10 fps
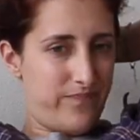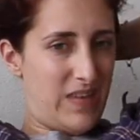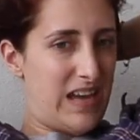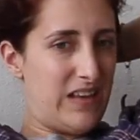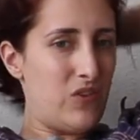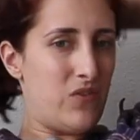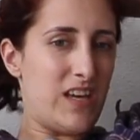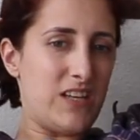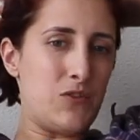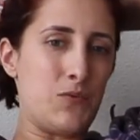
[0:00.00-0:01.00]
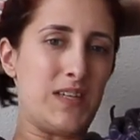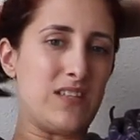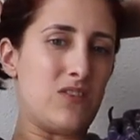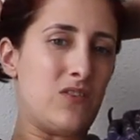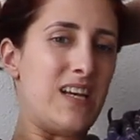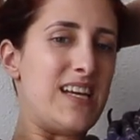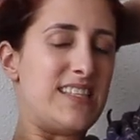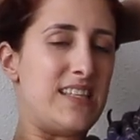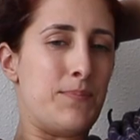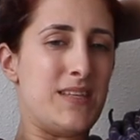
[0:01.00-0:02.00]
I know that during the
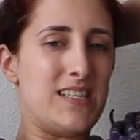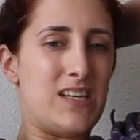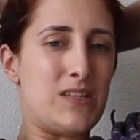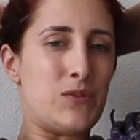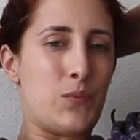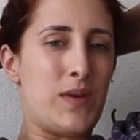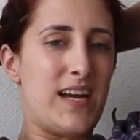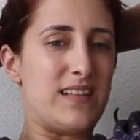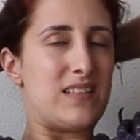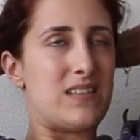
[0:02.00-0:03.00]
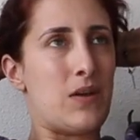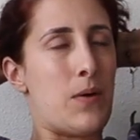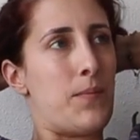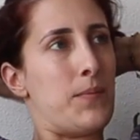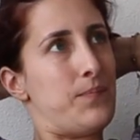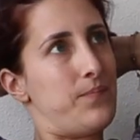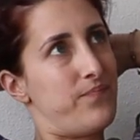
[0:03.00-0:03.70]
last episode we had some